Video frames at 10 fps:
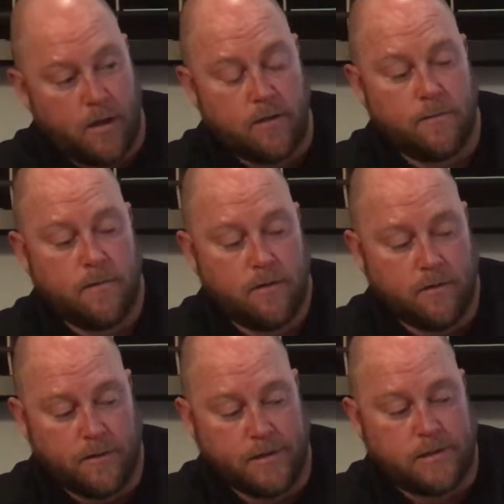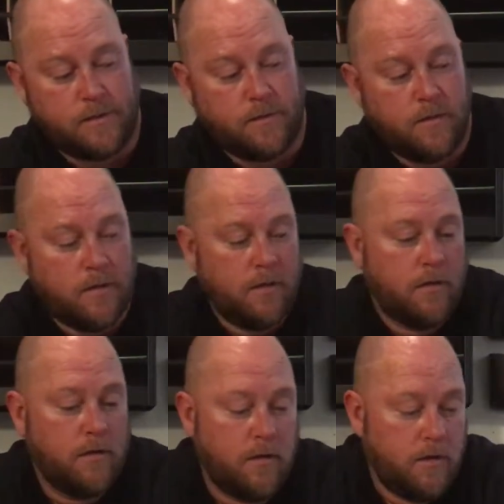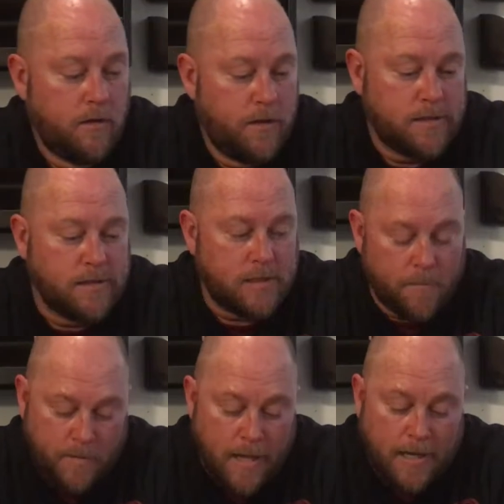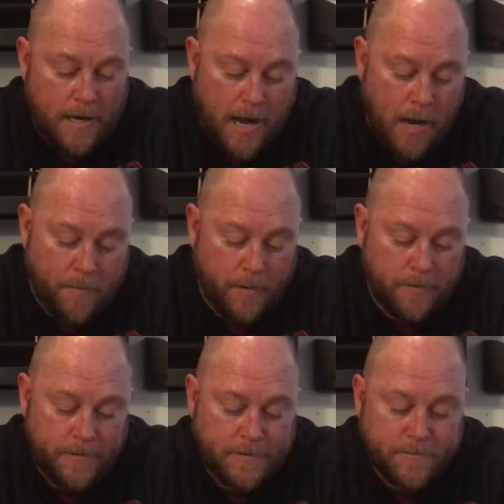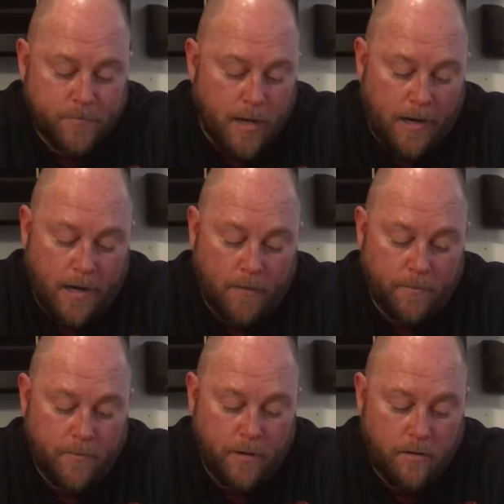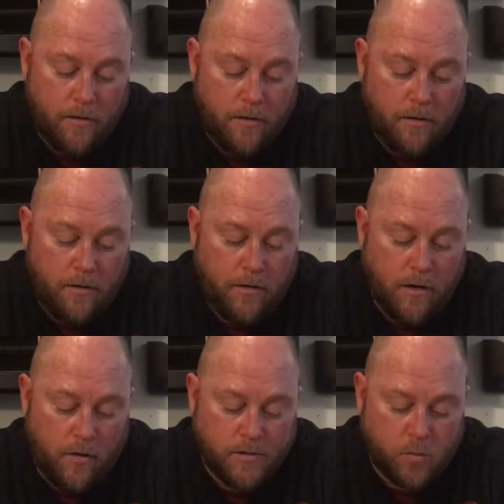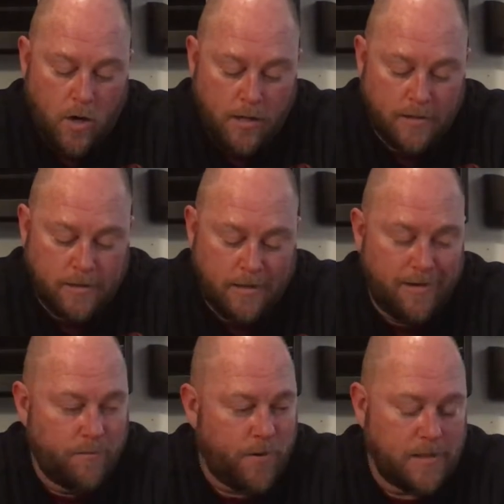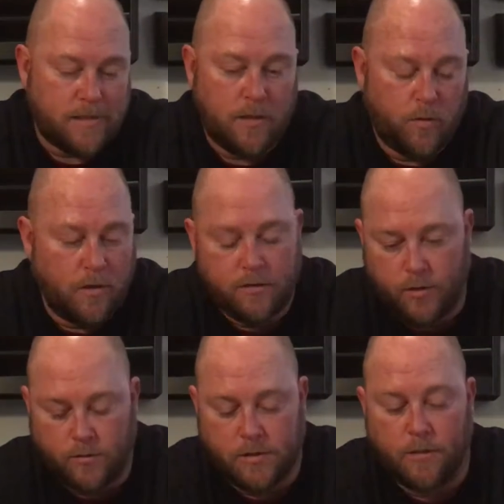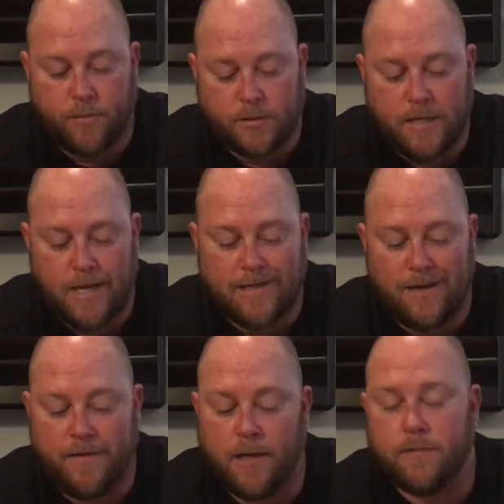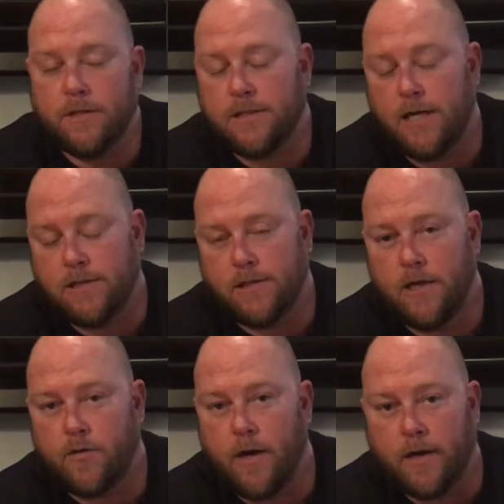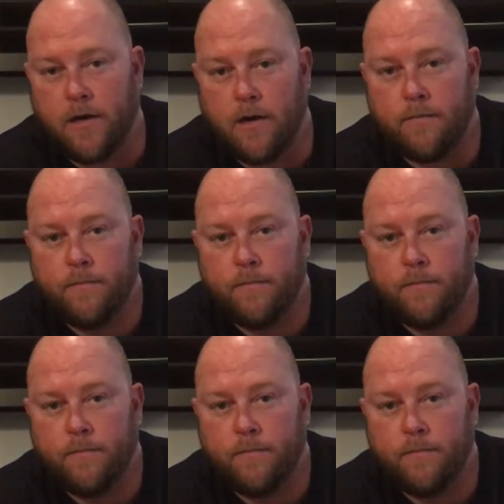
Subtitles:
Well, this is something that can happen, as well as, and basically what it'll do is it'll protect anything up to the size of, say, a credit card.